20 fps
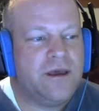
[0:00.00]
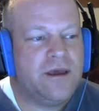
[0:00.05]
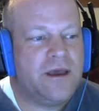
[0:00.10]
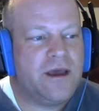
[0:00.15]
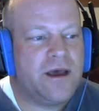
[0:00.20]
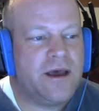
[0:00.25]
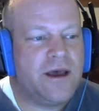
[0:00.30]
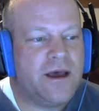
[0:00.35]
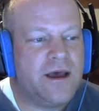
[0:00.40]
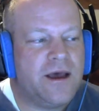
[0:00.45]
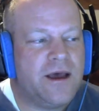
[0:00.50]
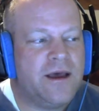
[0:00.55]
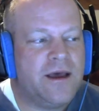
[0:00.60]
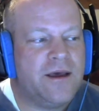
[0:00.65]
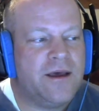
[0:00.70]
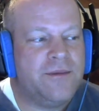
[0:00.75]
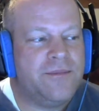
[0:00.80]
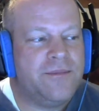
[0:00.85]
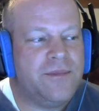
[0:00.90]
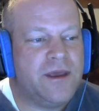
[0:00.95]

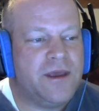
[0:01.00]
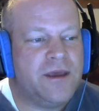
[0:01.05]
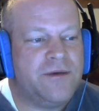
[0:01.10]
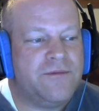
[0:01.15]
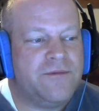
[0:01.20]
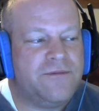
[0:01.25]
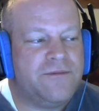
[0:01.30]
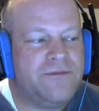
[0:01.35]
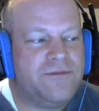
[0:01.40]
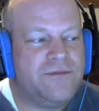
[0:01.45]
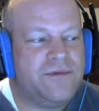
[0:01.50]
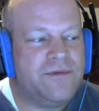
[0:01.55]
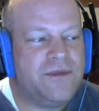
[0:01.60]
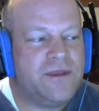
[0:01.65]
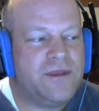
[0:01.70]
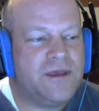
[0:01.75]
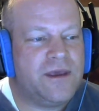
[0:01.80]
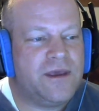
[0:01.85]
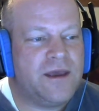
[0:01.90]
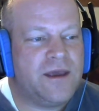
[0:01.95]
Uh, if
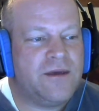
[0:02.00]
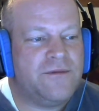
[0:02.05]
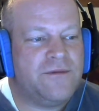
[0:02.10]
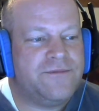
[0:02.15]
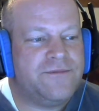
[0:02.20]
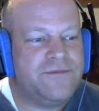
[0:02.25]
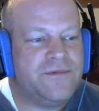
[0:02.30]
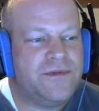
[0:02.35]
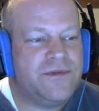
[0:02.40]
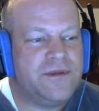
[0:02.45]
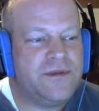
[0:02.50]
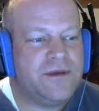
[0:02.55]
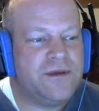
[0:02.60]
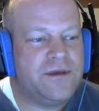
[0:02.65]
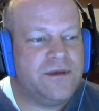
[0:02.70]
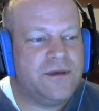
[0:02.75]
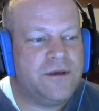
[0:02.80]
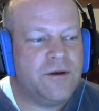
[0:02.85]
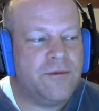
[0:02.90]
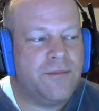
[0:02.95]
if
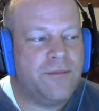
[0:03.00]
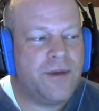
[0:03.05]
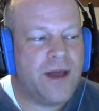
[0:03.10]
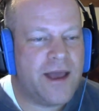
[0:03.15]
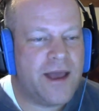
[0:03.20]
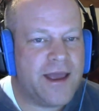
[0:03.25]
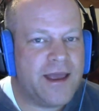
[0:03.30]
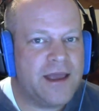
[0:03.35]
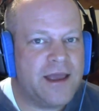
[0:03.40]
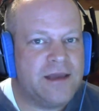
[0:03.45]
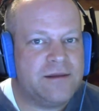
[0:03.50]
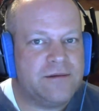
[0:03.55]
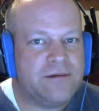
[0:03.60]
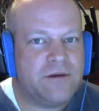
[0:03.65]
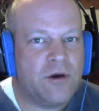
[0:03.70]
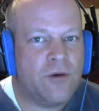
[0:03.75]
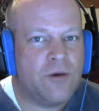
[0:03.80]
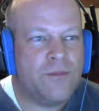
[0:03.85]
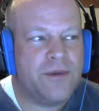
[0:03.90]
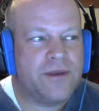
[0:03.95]
you're buying it
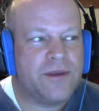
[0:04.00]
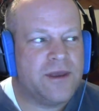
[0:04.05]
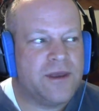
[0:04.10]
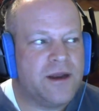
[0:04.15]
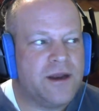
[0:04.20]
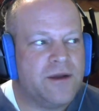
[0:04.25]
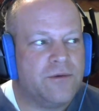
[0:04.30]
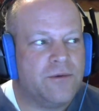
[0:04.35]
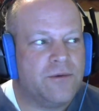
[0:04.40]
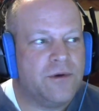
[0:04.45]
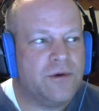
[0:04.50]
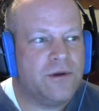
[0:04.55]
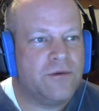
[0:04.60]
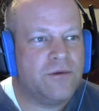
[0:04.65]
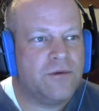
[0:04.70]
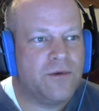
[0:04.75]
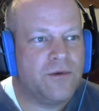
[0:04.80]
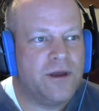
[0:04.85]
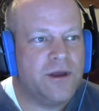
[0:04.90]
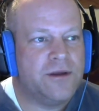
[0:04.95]
hoping that it will
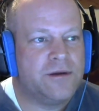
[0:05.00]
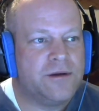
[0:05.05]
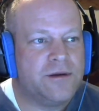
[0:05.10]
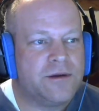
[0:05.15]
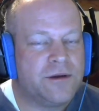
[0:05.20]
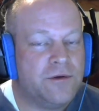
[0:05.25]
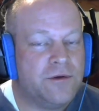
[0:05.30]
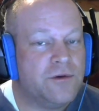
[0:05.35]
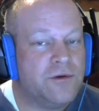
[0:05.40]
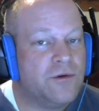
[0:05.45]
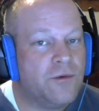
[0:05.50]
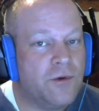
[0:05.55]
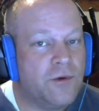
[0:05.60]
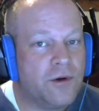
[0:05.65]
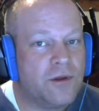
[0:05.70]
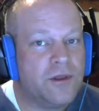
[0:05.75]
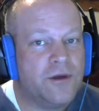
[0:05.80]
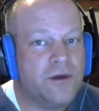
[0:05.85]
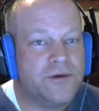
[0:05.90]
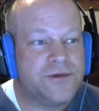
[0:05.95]
run CUDA
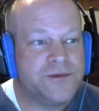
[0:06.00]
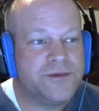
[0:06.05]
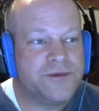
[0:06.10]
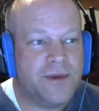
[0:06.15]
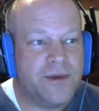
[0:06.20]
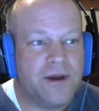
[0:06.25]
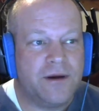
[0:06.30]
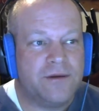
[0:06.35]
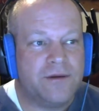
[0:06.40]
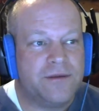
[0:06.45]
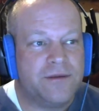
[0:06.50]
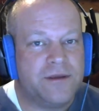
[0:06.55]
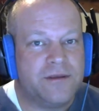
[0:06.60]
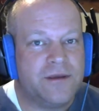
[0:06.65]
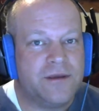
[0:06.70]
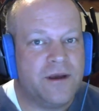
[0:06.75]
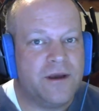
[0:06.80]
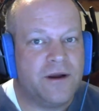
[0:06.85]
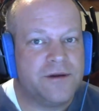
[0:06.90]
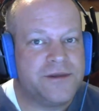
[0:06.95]
workloads better than
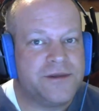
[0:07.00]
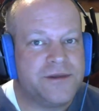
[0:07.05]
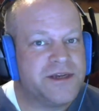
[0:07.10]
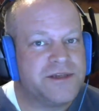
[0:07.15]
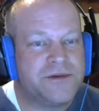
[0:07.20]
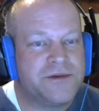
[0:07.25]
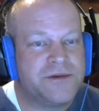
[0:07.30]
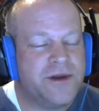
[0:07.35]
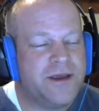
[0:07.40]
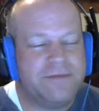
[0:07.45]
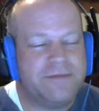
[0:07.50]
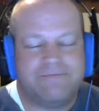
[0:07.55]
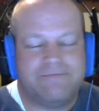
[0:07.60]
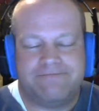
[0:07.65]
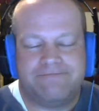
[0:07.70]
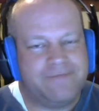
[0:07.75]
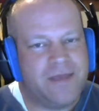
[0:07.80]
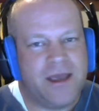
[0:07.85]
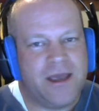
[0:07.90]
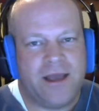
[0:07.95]
the R T X twenty
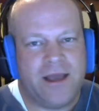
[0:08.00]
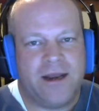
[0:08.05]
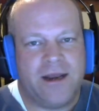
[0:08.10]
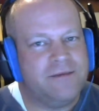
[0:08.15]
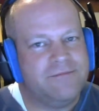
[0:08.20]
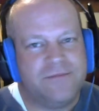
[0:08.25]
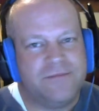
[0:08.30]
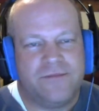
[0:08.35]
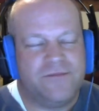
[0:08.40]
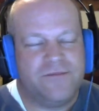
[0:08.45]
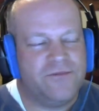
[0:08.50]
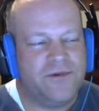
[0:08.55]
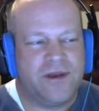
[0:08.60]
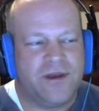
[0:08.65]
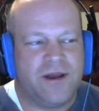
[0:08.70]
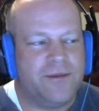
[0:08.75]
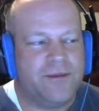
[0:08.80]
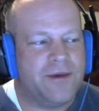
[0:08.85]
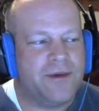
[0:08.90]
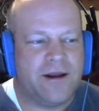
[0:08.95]
eighty? No.
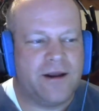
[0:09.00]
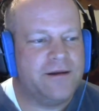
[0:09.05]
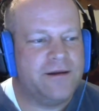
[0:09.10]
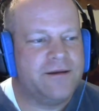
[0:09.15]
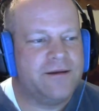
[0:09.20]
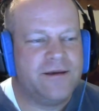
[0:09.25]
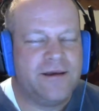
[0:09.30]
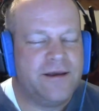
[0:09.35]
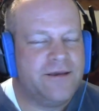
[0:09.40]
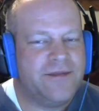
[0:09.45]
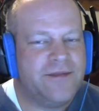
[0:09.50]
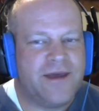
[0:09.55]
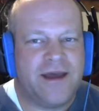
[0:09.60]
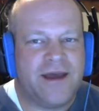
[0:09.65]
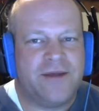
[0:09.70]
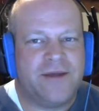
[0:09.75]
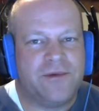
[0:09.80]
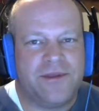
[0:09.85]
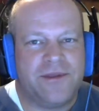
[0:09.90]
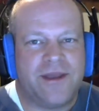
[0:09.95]
Forget about it.
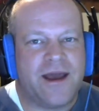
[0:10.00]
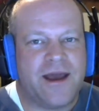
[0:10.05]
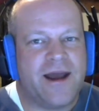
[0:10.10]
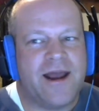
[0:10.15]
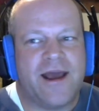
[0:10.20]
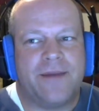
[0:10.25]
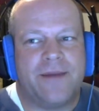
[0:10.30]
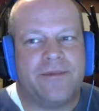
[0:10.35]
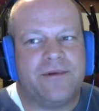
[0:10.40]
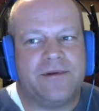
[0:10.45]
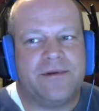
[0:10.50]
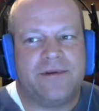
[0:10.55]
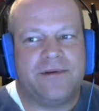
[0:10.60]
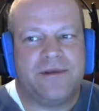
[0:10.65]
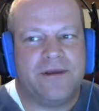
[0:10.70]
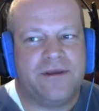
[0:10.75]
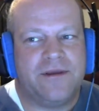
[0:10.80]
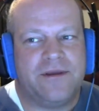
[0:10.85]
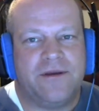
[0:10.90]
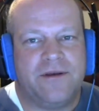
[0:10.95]
That will not happen.
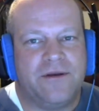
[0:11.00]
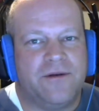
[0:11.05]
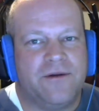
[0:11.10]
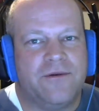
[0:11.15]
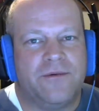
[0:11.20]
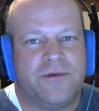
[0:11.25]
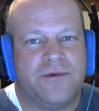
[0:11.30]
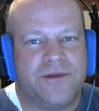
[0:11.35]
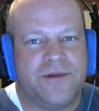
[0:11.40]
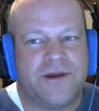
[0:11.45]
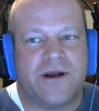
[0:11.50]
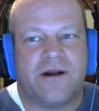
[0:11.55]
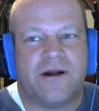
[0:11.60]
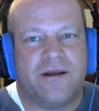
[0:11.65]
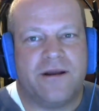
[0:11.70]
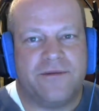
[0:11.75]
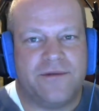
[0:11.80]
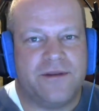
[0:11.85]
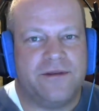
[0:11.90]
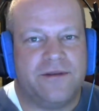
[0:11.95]
You're retarded
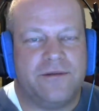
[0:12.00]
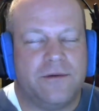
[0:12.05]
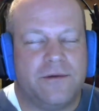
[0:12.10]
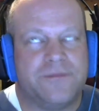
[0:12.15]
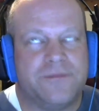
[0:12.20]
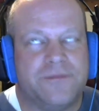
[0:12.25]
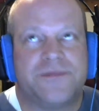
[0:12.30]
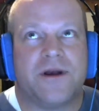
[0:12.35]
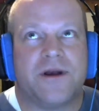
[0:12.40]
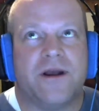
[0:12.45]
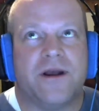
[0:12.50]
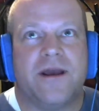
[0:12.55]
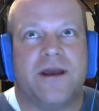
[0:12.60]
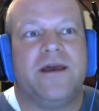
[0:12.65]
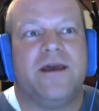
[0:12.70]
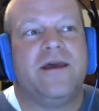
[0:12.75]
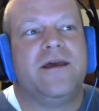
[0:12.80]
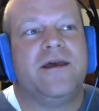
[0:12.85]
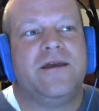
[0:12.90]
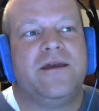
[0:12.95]
if you, I'm sorry,
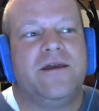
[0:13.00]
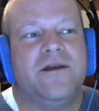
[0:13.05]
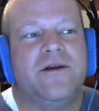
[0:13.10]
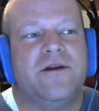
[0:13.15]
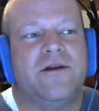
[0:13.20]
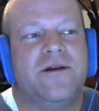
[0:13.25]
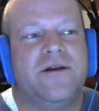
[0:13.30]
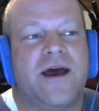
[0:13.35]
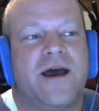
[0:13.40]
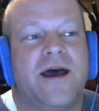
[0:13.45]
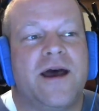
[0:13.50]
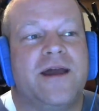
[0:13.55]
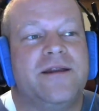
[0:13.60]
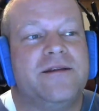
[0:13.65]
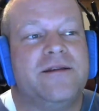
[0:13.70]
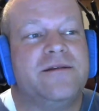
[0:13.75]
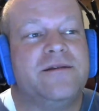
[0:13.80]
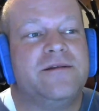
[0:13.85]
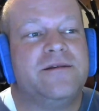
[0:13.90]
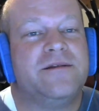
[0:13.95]
you're
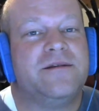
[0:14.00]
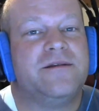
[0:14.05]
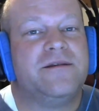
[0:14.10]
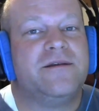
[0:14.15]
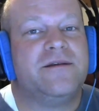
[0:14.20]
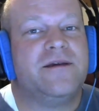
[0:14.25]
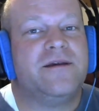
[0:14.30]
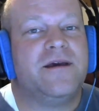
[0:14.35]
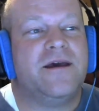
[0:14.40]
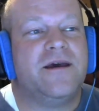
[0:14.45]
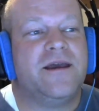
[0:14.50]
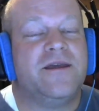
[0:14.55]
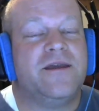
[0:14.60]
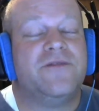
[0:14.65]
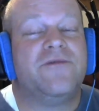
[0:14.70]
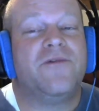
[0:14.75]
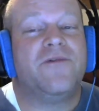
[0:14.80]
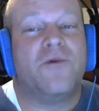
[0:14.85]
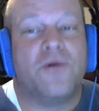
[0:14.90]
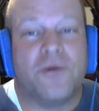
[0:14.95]
not
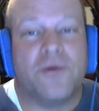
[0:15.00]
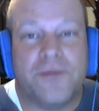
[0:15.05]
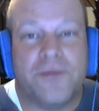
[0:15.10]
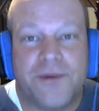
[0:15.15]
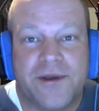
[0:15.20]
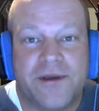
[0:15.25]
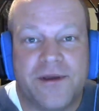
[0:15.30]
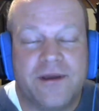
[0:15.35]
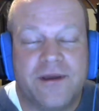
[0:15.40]
informed